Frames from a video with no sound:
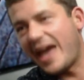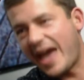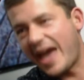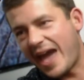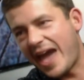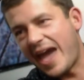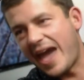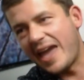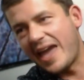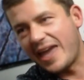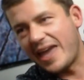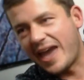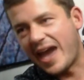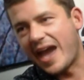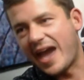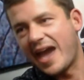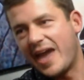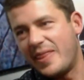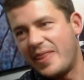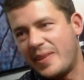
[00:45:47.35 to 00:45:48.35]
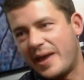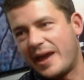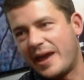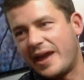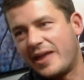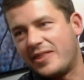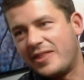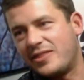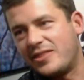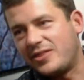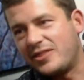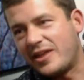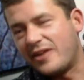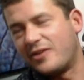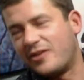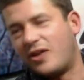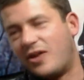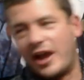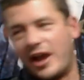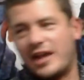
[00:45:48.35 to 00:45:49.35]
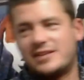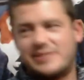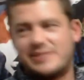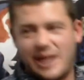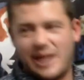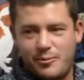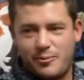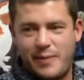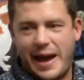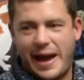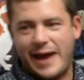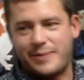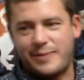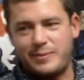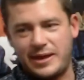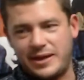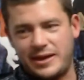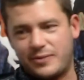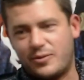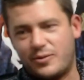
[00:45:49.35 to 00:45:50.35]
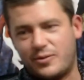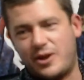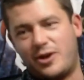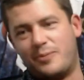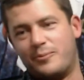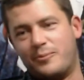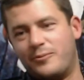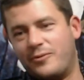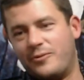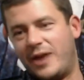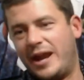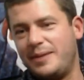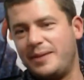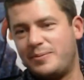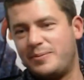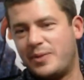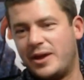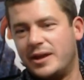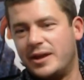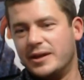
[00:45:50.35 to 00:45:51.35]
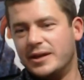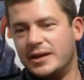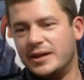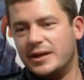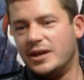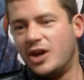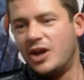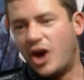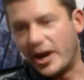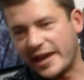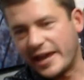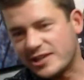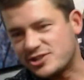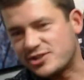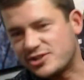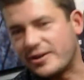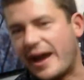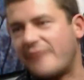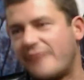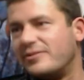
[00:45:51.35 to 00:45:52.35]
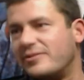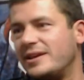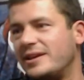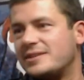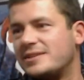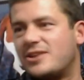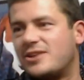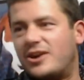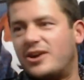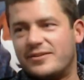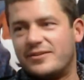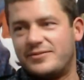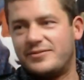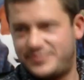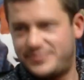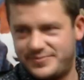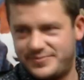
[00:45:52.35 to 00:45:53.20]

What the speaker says: Yeah, and they're I guess they'll back me when I'm ready, but I guess traveling's kind of...